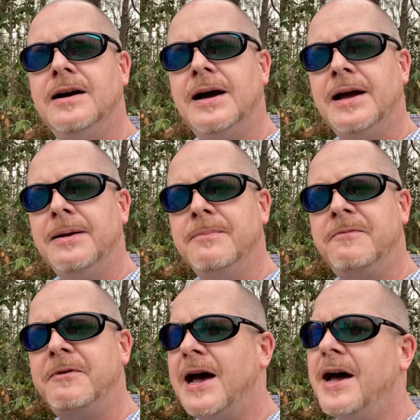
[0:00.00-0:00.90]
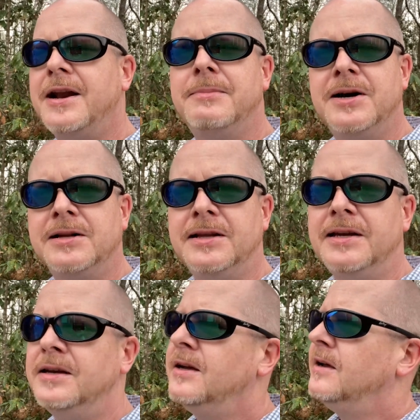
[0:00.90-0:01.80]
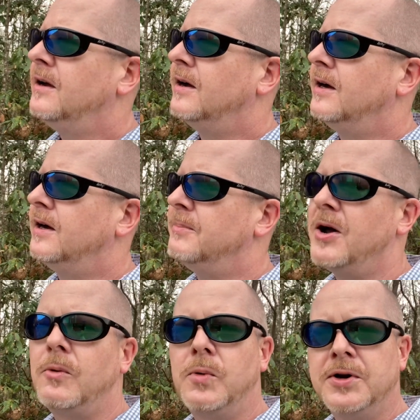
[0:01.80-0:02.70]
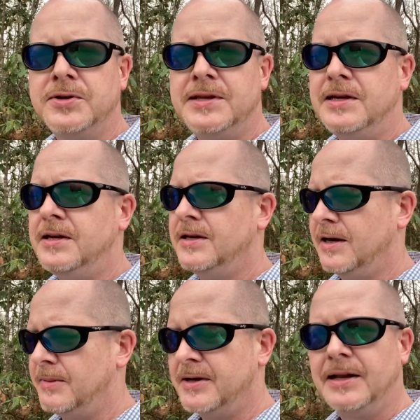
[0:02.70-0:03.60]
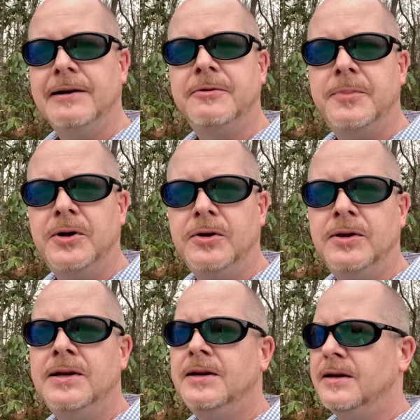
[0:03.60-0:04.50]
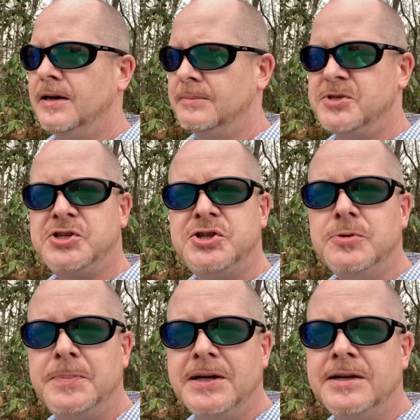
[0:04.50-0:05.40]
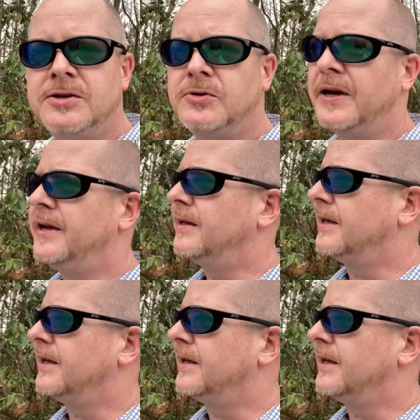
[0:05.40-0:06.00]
I'm fat, I'm ugly, I'm not worthy, I'm unlovable, I'm stupid, right?